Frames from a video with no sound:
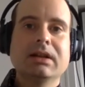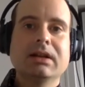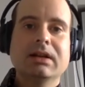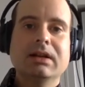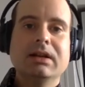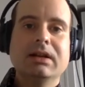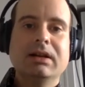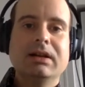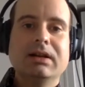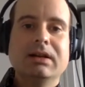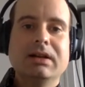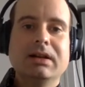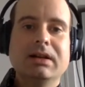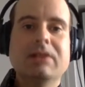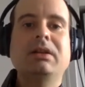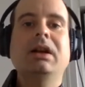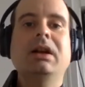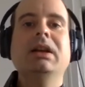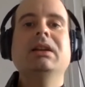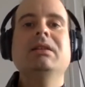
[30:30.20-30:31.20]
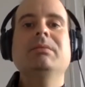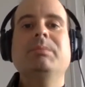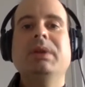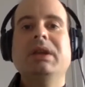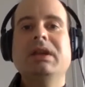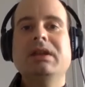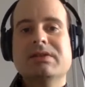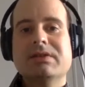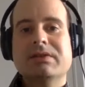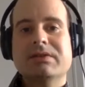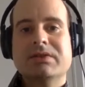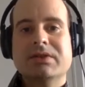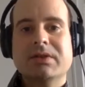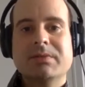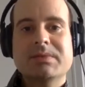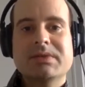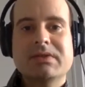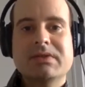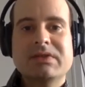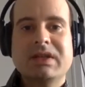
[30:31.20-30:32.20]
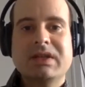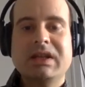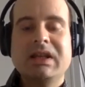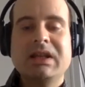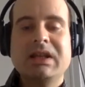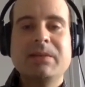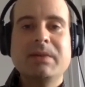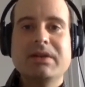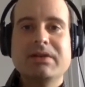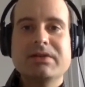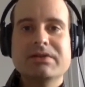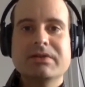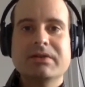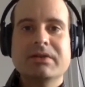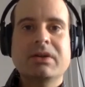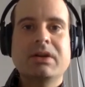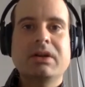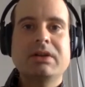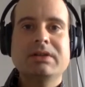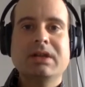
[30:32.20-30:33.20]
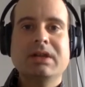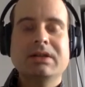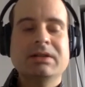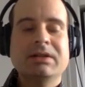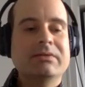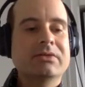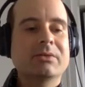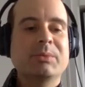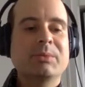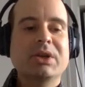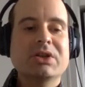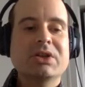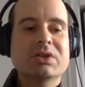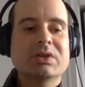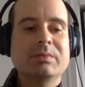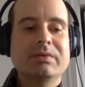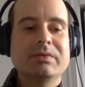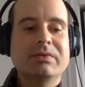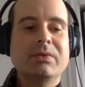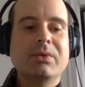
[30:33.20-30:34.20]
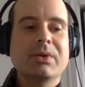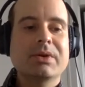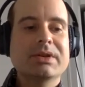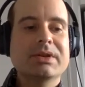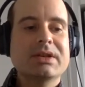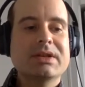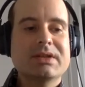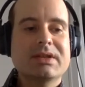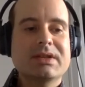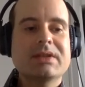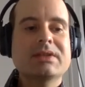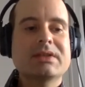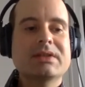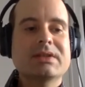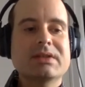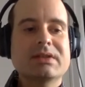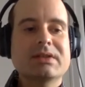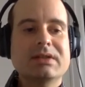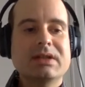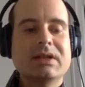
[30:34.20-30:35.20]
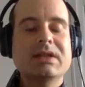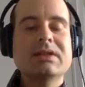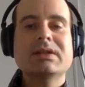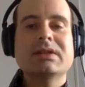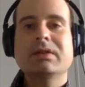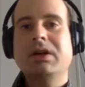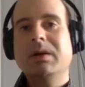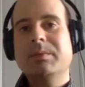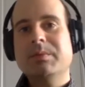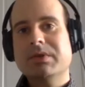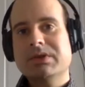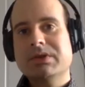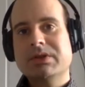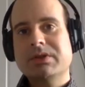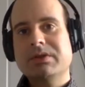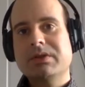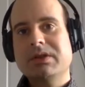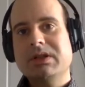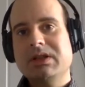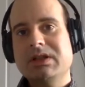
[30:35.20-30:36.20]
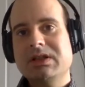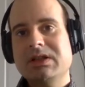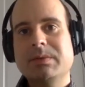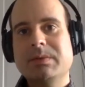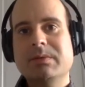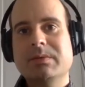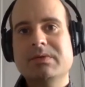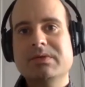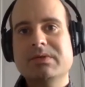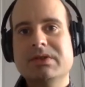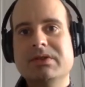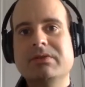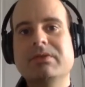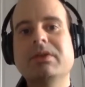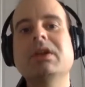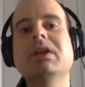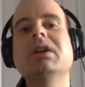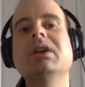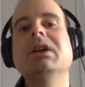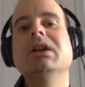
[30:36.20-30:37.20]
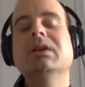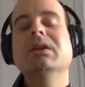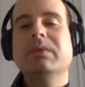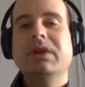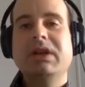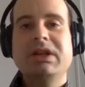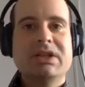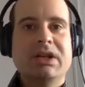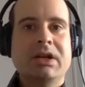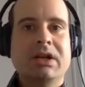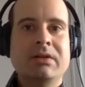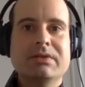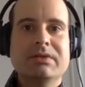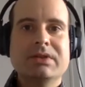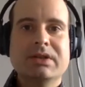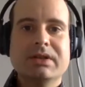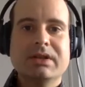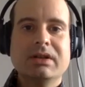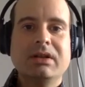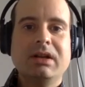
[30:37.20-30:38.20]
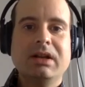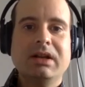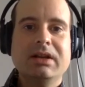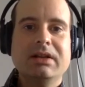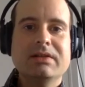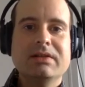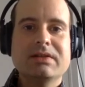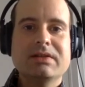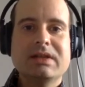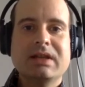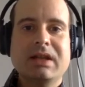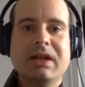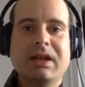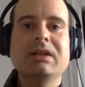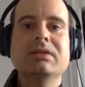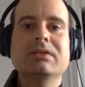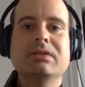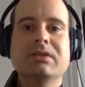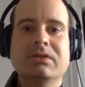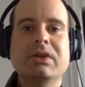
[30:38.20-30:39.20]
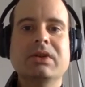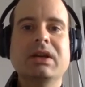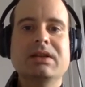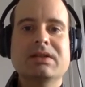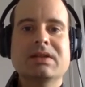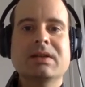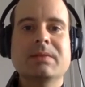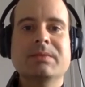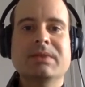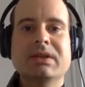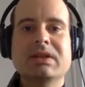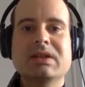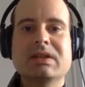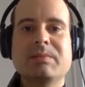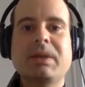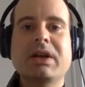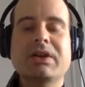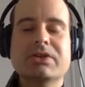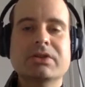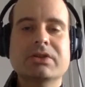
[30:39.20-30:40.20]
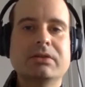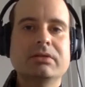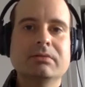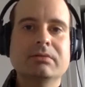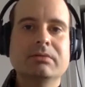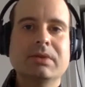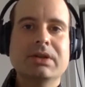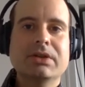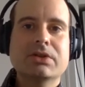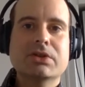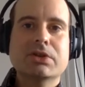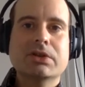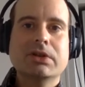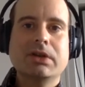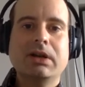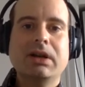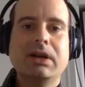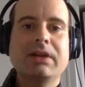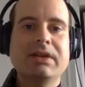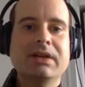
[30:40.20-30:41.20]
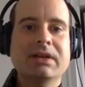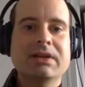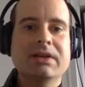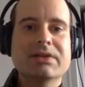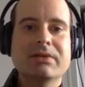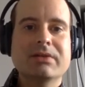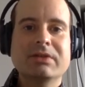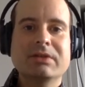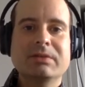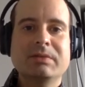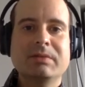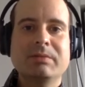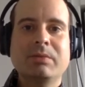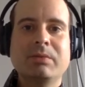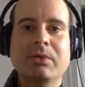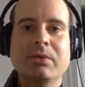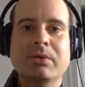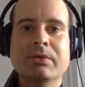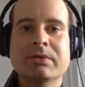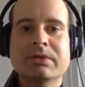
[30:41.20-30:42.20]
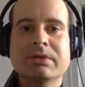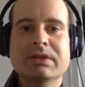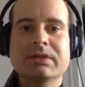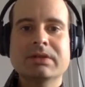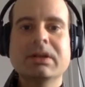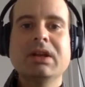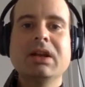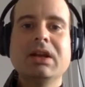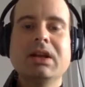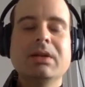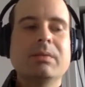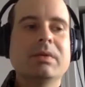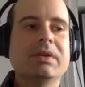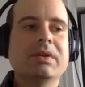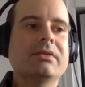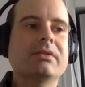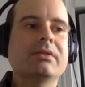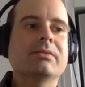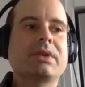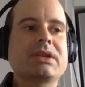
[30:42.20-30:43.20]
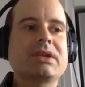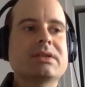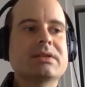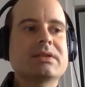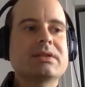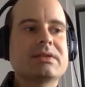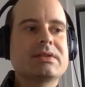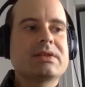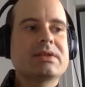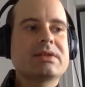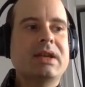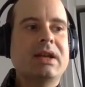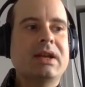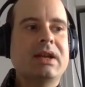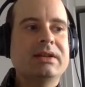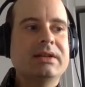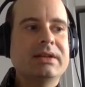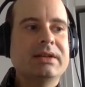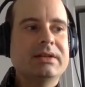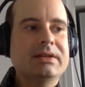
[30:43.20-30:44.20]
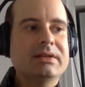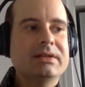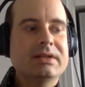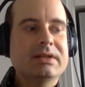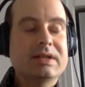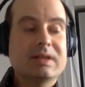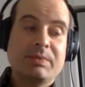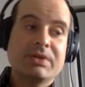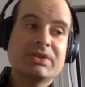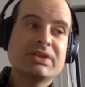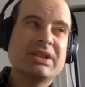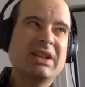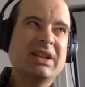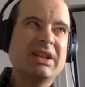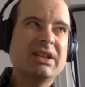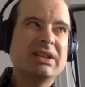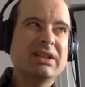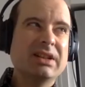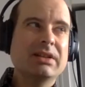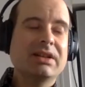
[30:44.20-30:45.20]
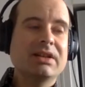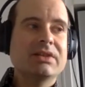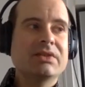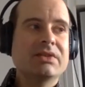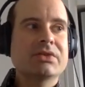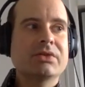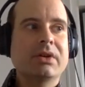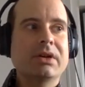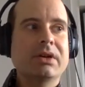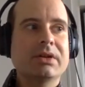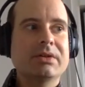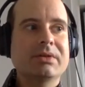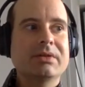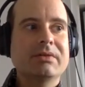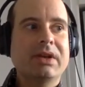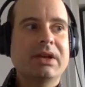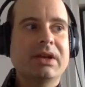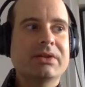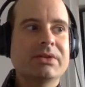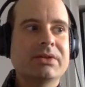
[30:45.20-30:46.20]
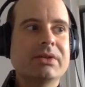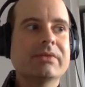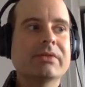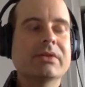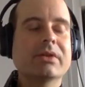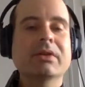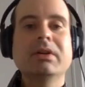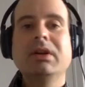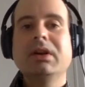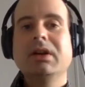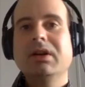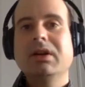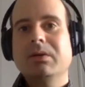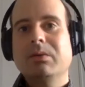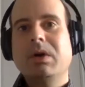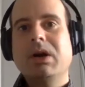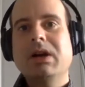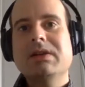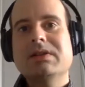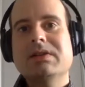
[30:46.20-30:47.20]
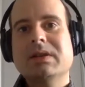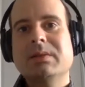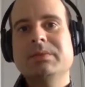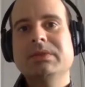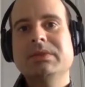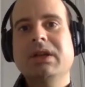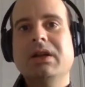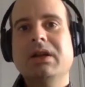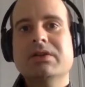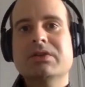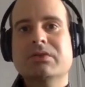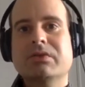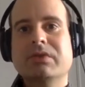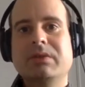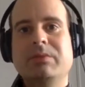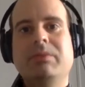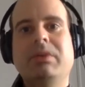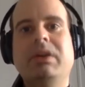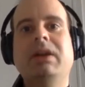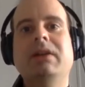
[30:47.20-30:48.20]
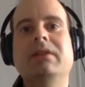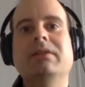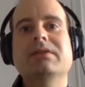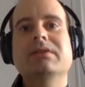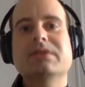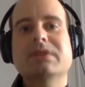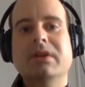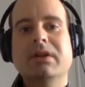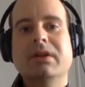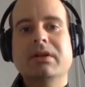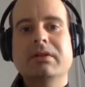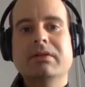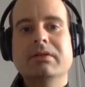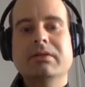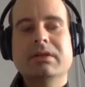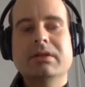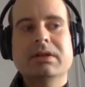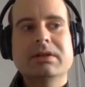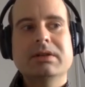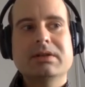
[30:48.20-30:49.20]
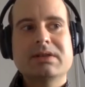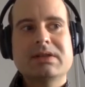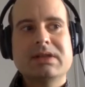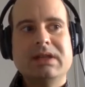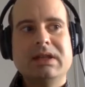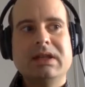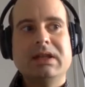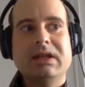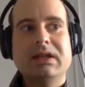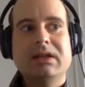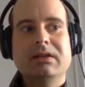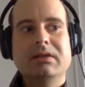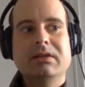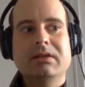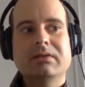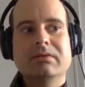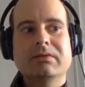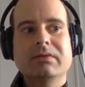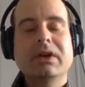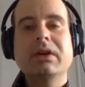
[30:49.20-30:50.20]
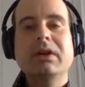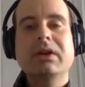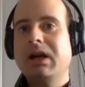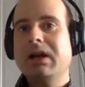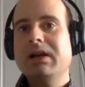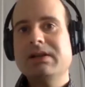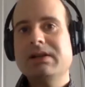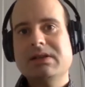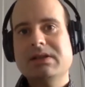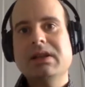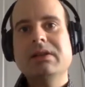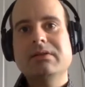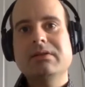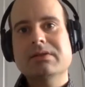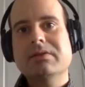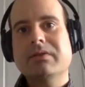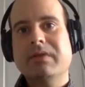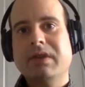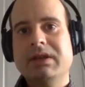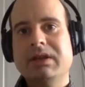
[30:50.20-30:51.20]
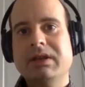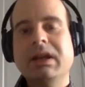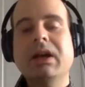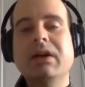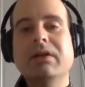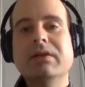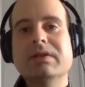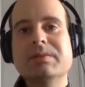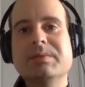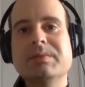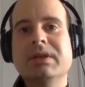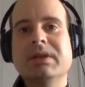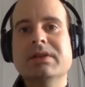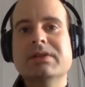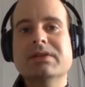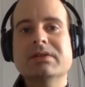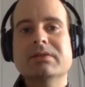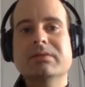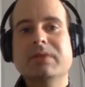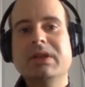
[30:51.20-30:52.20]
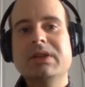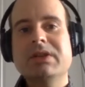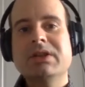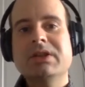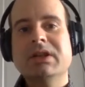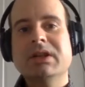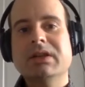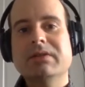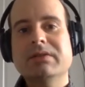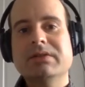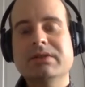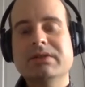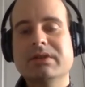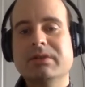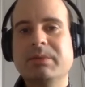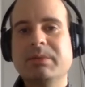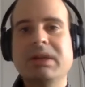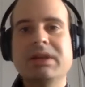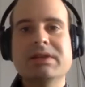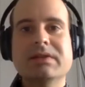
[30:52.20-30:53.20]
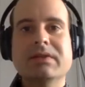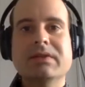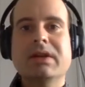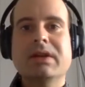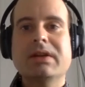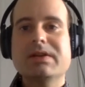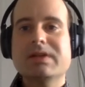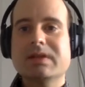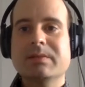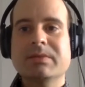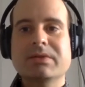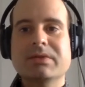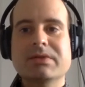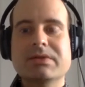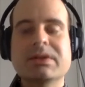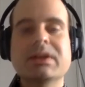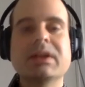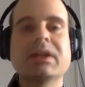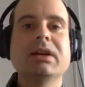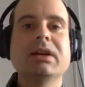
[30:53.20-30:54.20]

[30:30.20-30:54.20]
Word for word: uh, a client base in terms of say emails or contact information before this this is an opportunity to be able to reach out to the clients and, and create something special, which uh, I think is going to be important. And one of the reasons that in this, particularly in Toronto and Vancouver, why some luxury brands are seeing very high sales right now is because they're reaching out to their base of customers